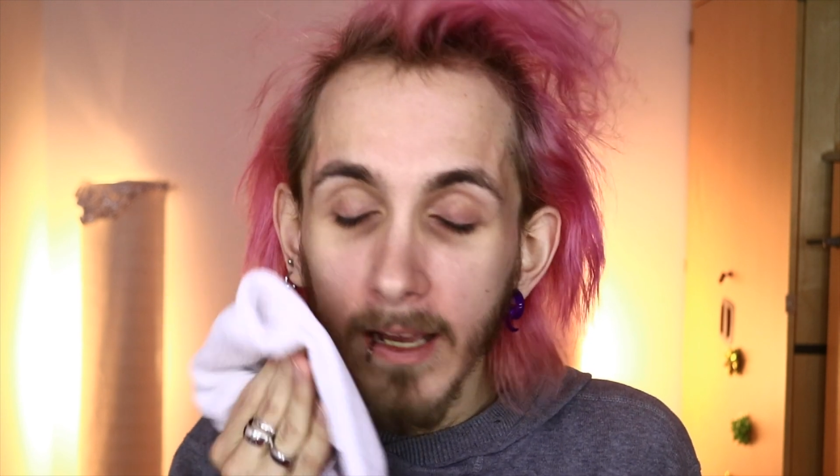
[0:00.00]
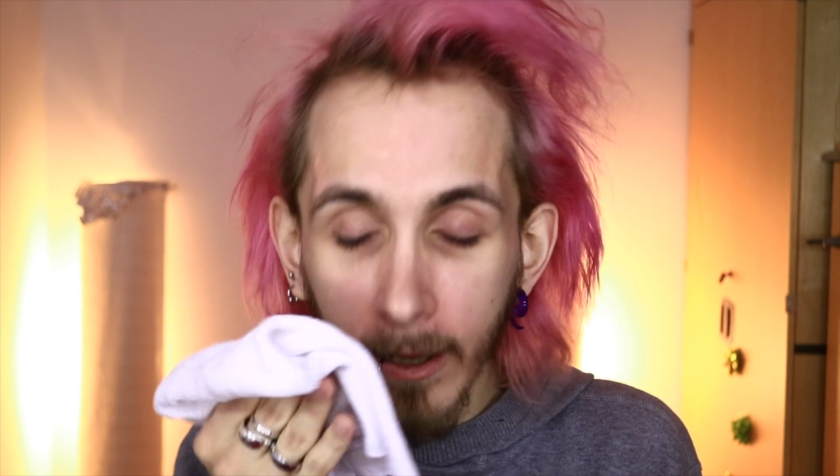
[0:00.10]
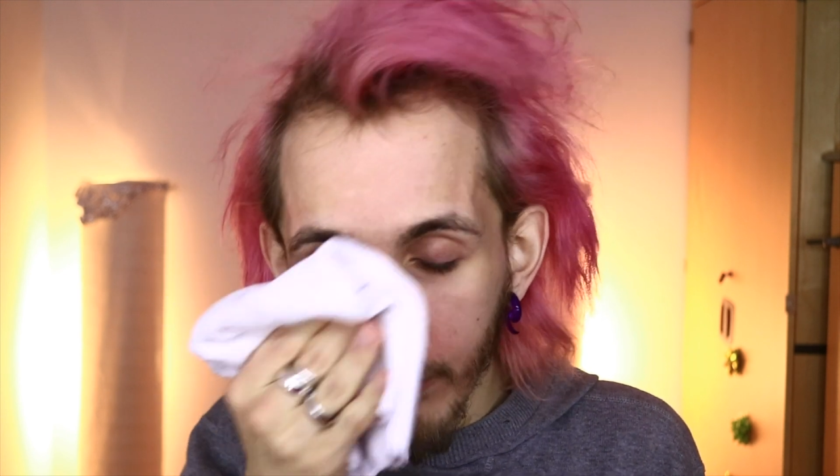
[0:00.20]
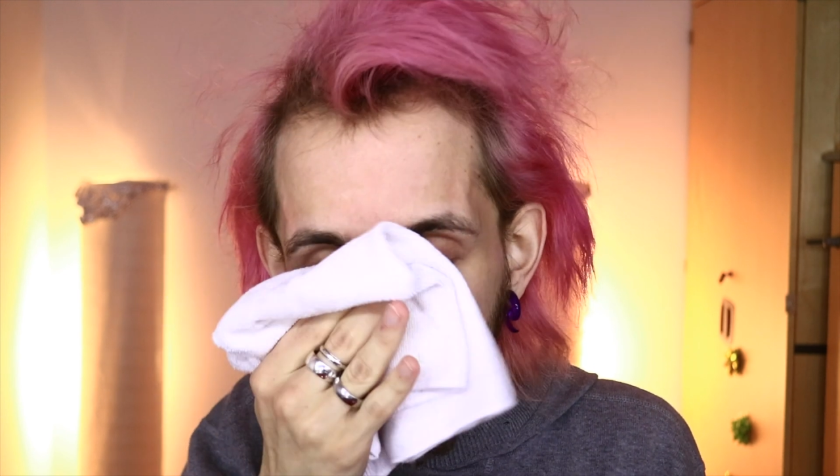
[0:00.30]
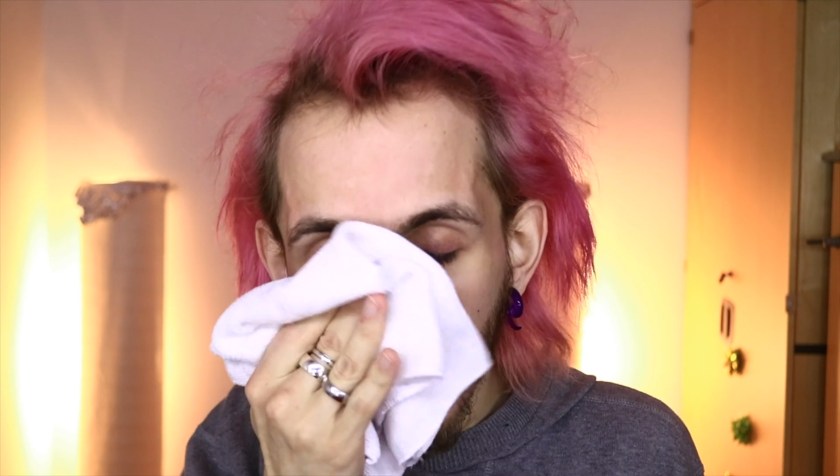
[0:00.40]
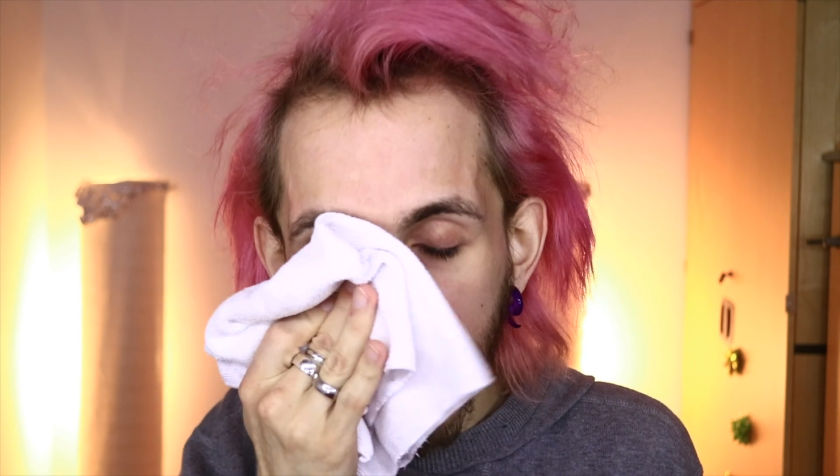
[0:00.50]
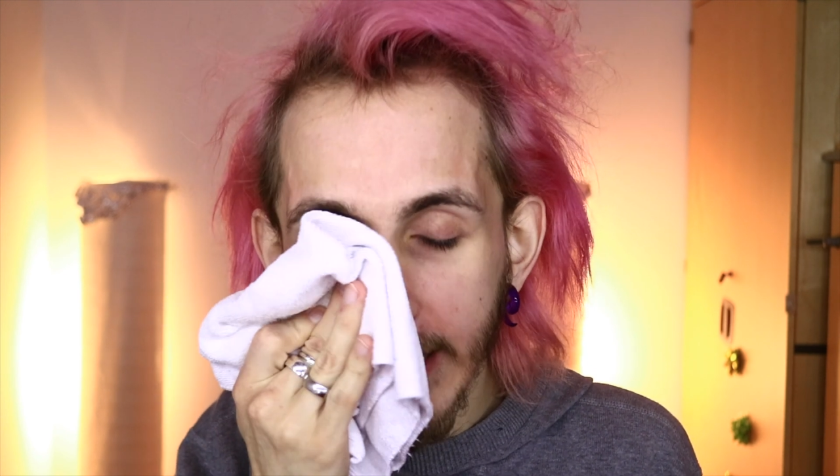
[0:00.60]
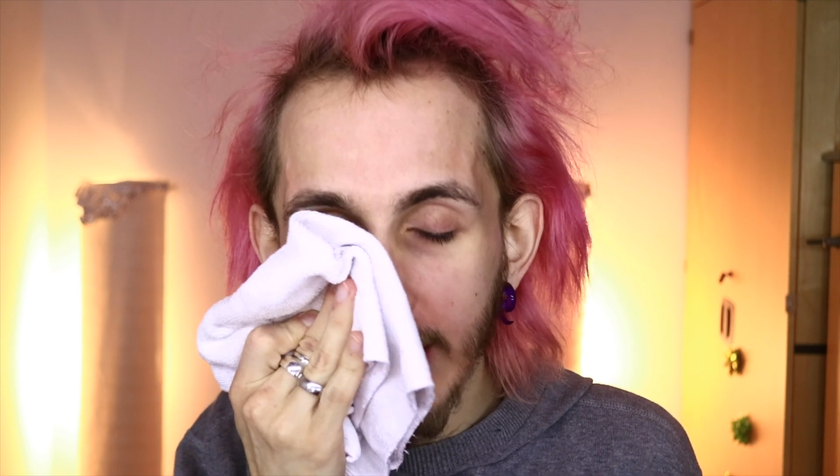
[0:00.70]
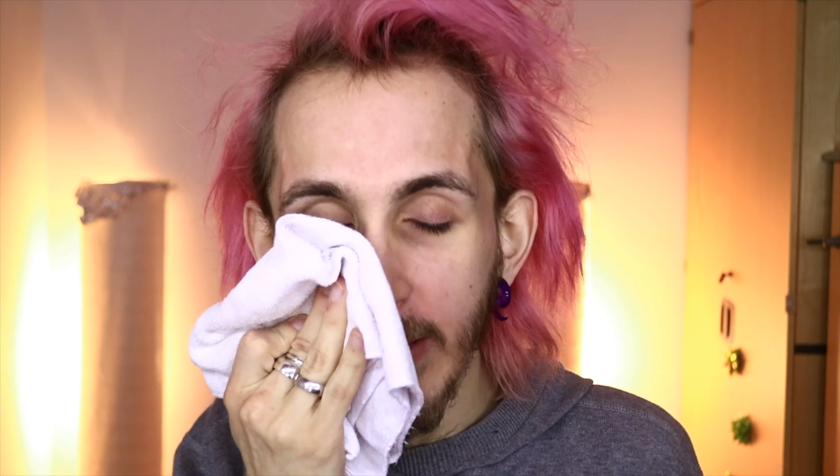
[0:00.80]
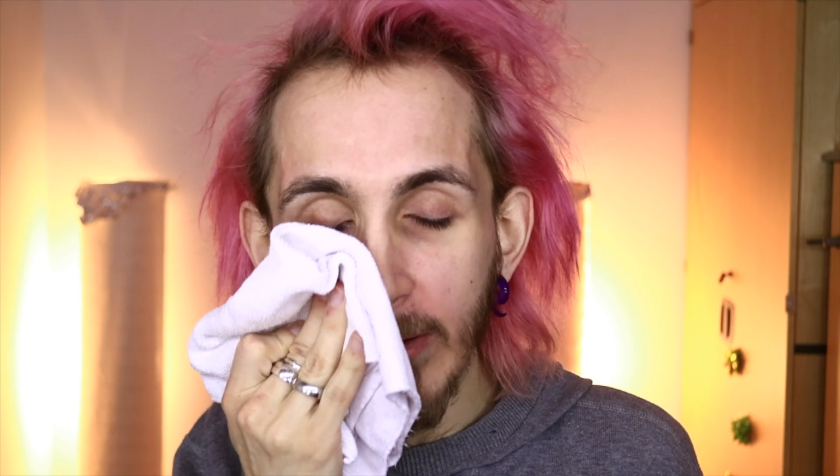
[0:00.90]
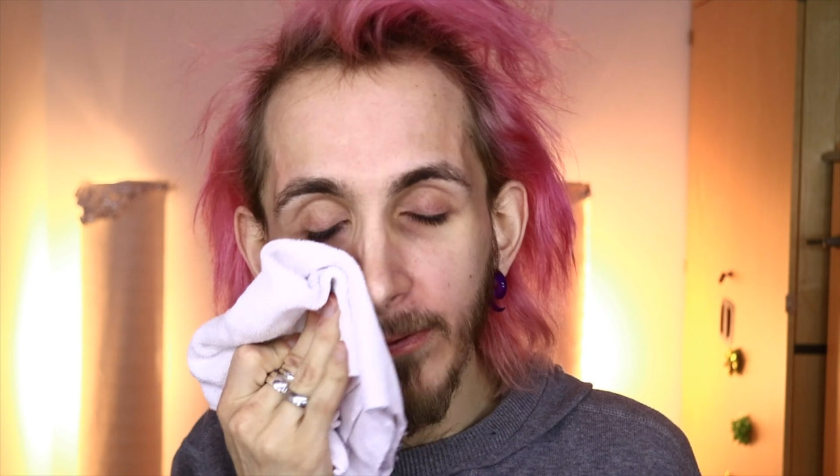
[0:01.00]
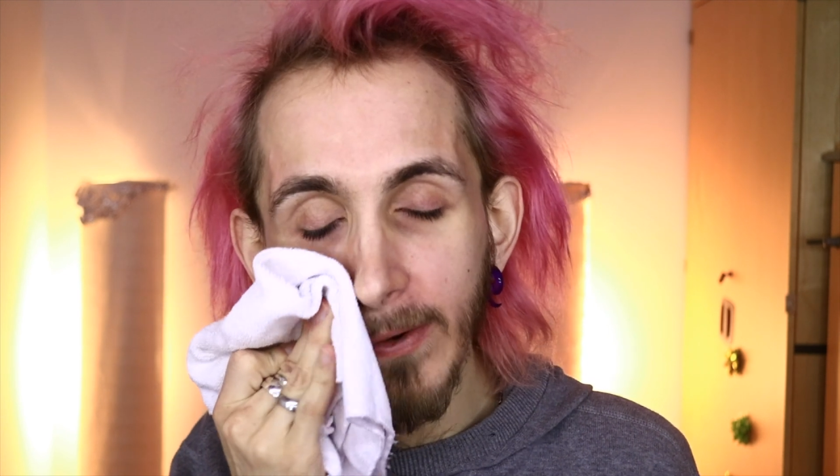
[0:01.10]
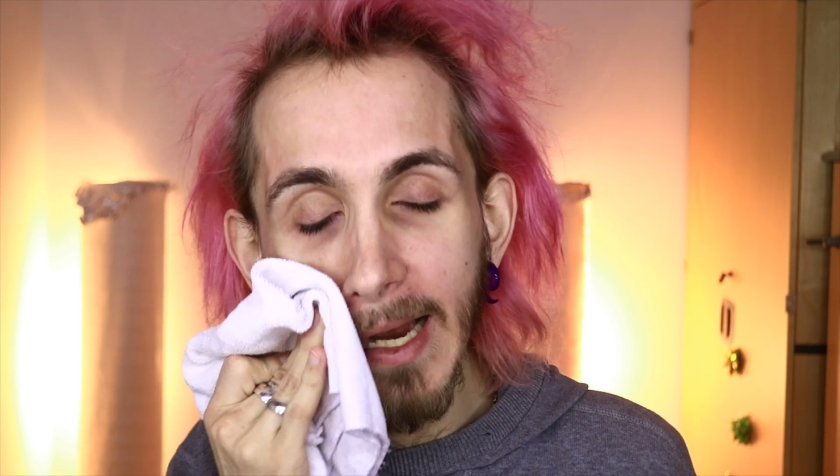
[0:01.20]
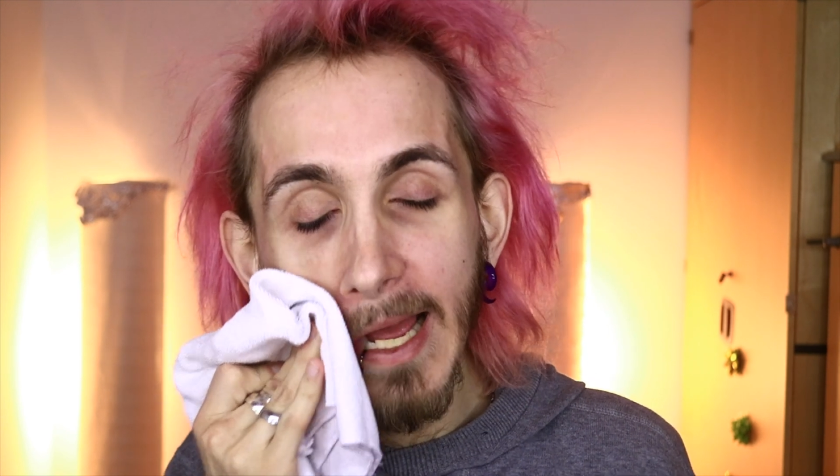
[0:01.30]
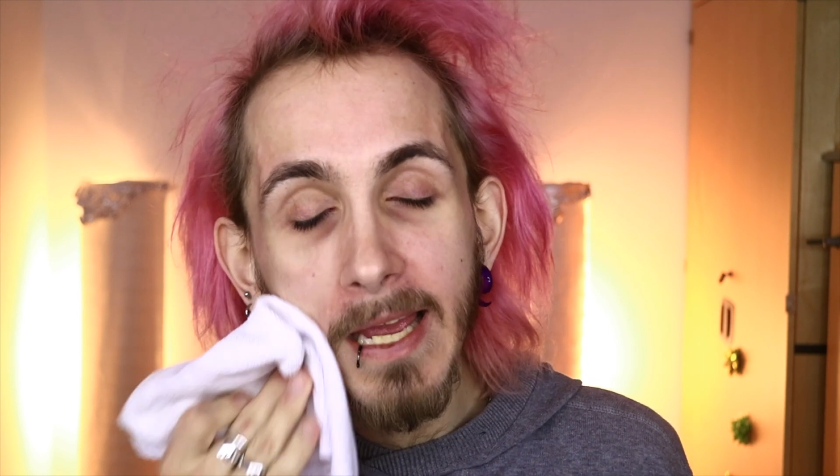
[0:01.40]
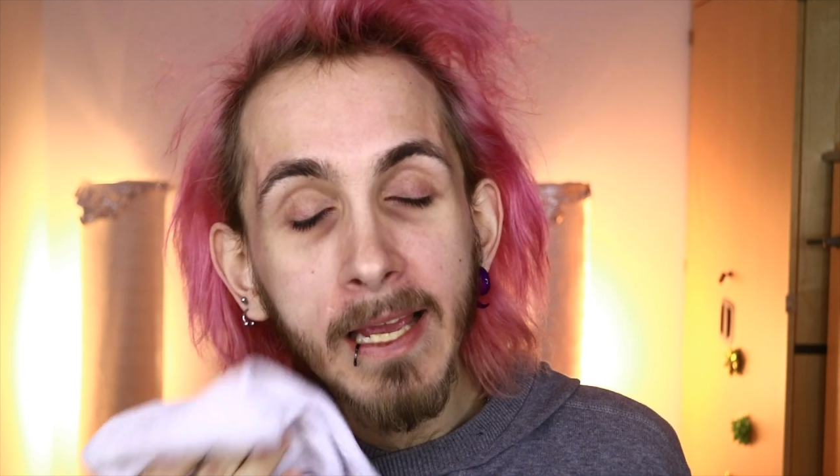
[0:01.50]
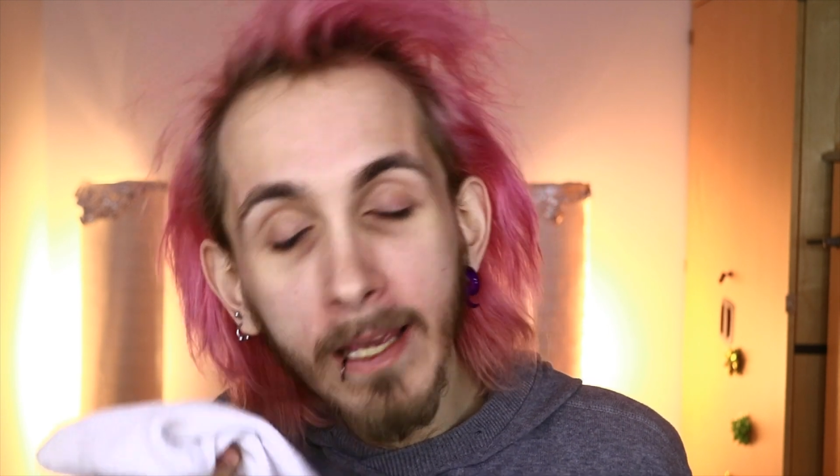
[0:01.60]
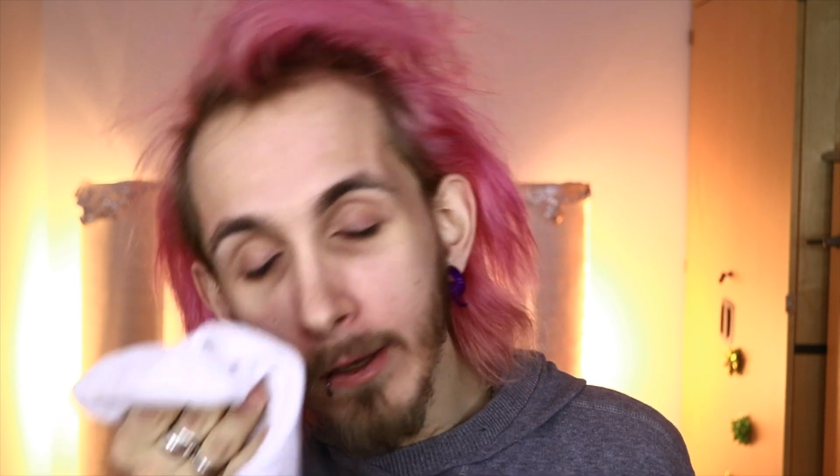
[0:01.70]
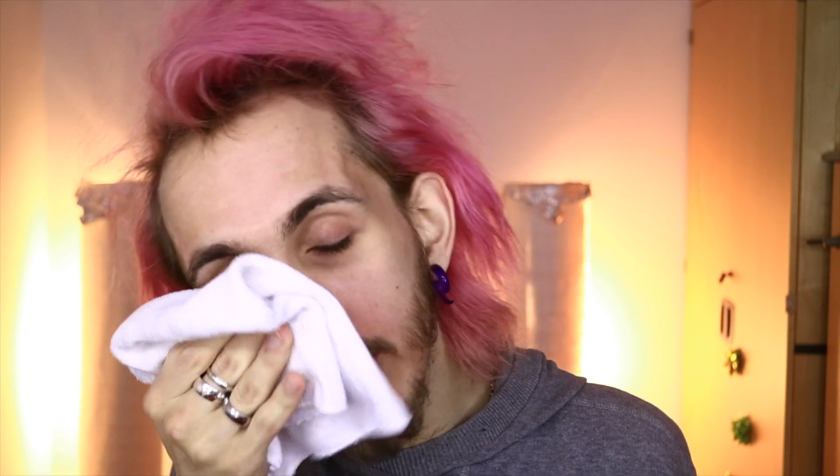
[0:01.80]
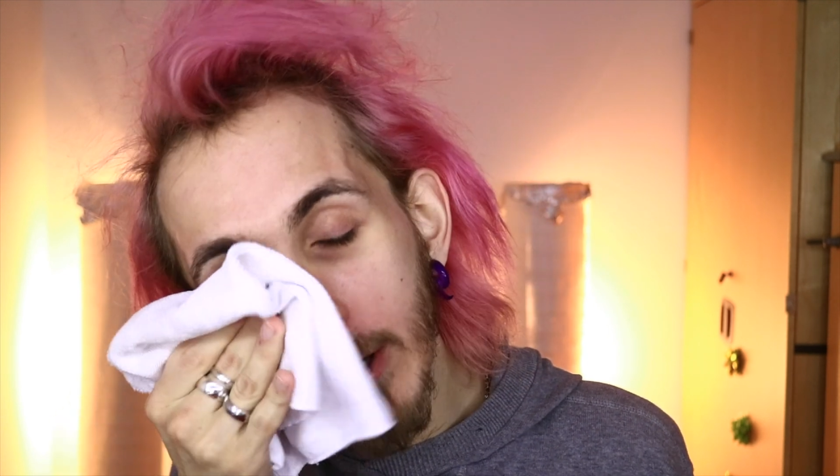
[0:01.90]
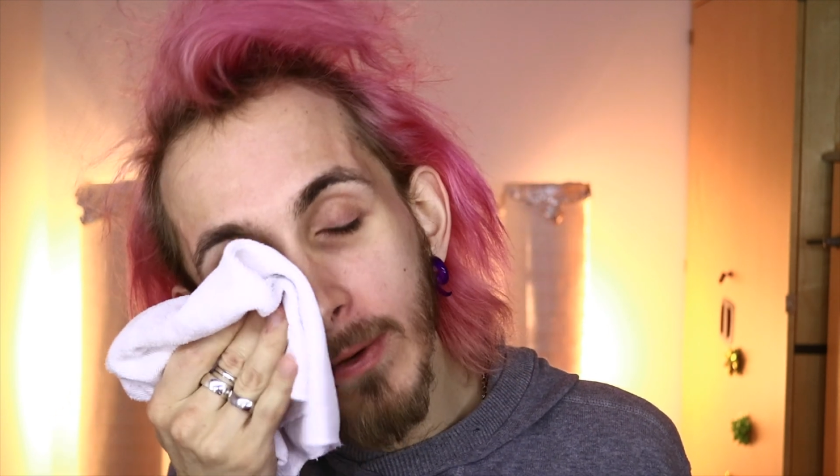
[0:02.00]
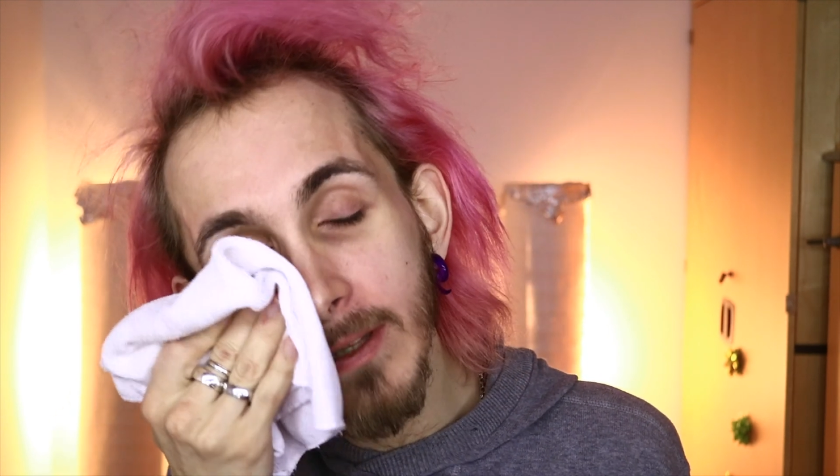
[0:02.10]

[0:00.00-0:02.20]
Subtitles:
if you are a little bit flaky, you know,